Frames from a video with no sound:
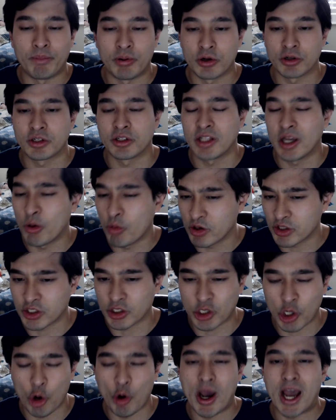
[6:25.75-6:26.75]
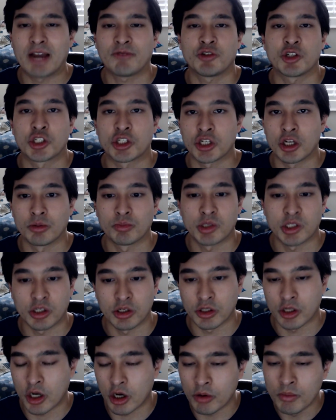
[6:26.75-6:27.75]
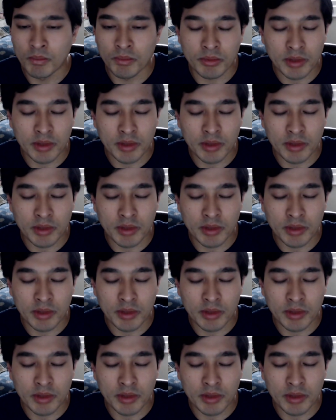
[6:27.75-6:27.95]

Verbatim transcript: person that wants to go after something, you know?